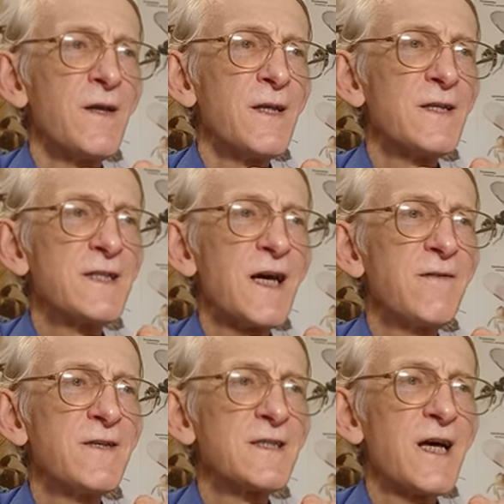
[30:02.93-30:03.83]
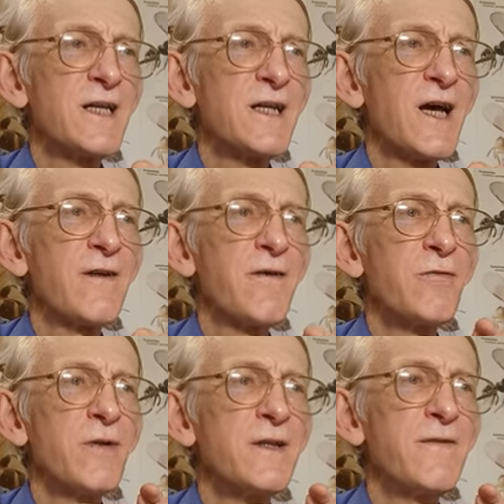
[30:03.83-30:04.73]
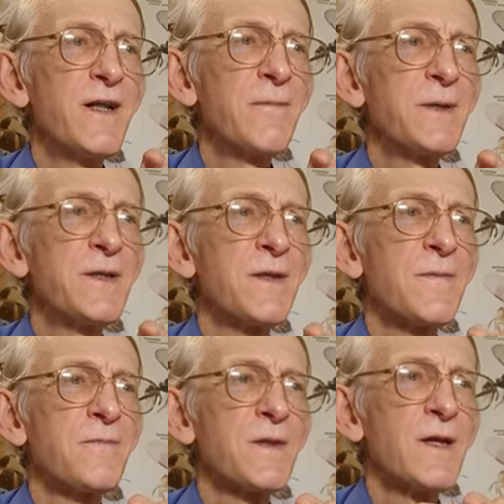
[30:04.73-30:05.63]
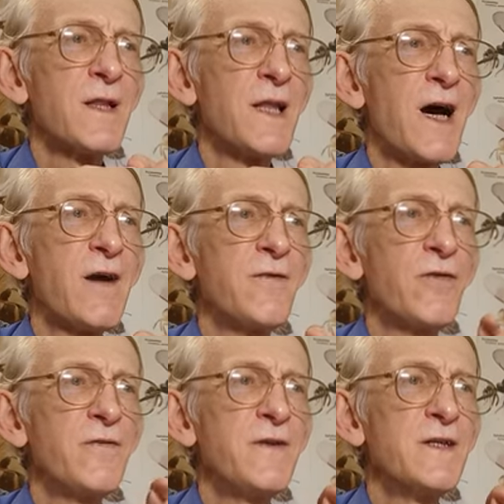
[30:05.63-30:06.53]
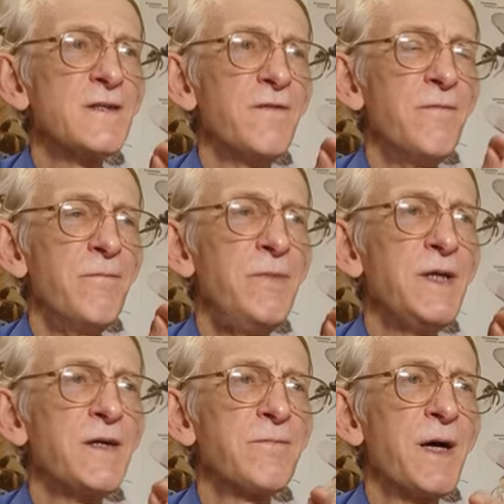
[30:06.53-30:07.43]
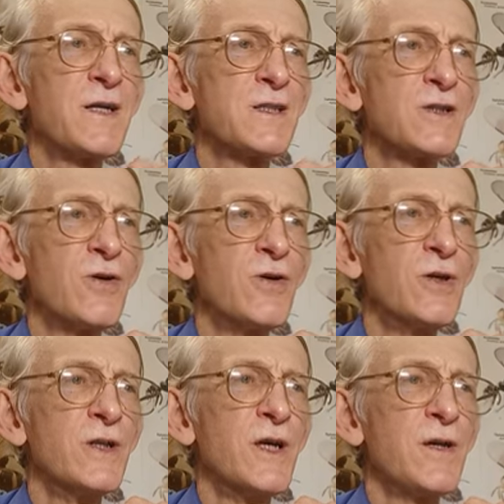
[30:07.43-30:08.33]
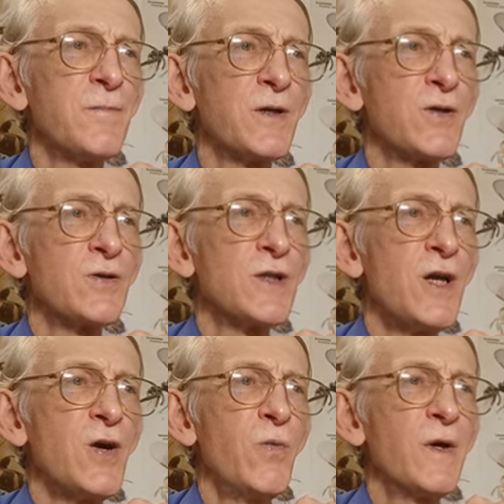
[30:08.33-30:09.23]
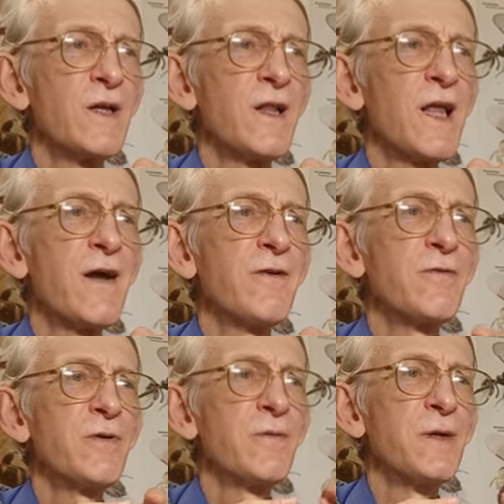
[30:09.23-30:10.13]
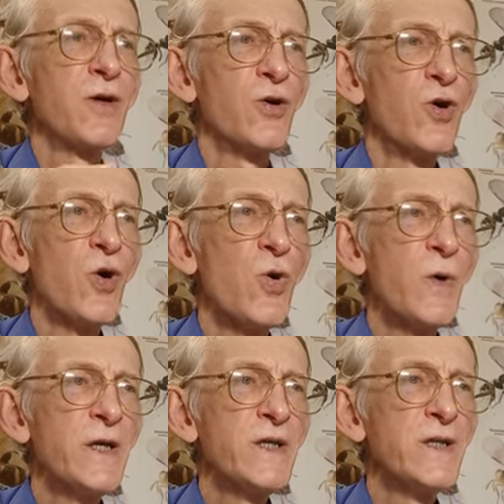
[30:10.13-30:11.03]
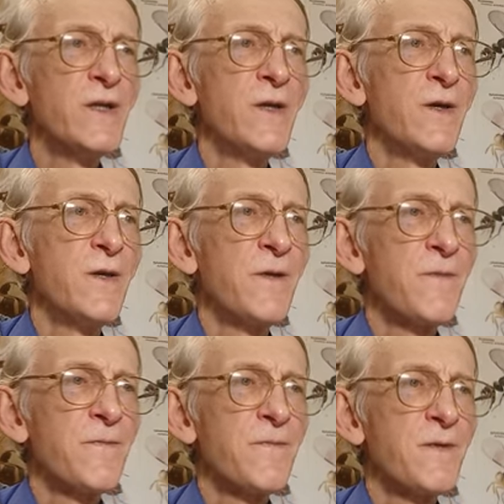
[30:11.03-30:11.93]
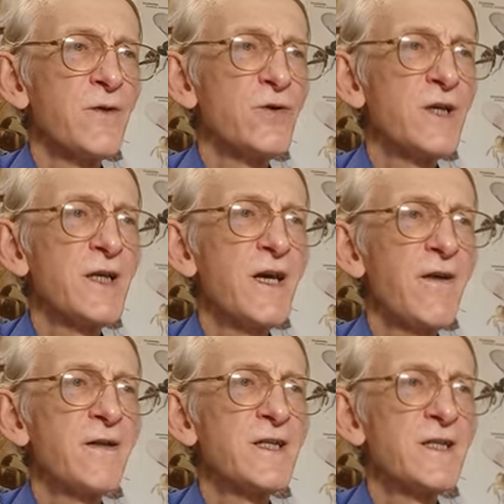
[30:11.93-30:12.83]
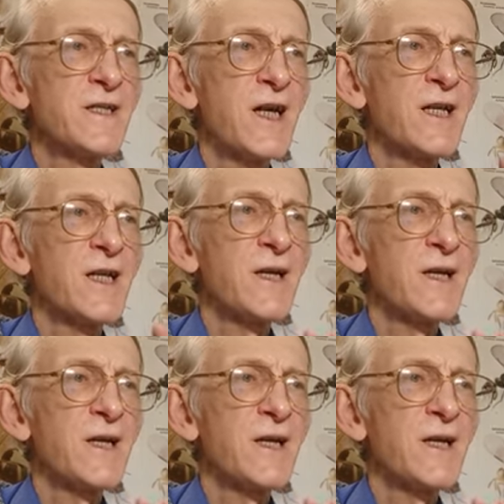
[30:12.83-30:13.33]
inside this tiny larva will develop in larva of this big parasitoid. Because when larva will be growing, you see here, this is a